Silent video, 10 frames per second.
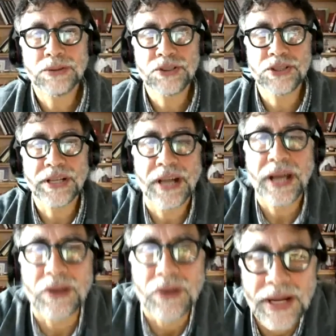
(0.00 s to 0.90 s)

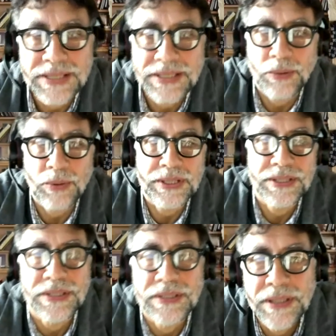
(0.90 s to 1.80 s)
Giancarlo asks a
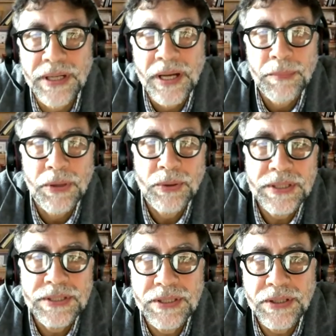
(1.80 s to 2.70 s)
question.
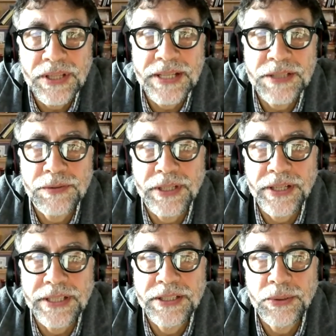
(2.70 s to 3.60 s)
Maurizio, thanks for the
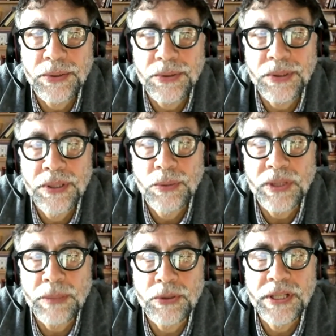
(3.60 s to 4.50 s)
great talk. What
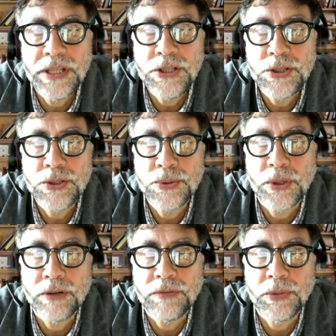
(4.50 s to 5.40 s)
about the issue
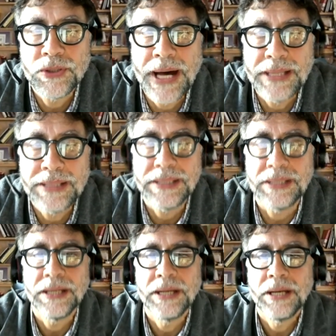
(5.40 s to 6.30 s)
of
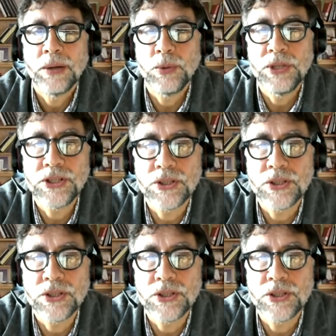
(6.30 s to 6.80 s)
modality, which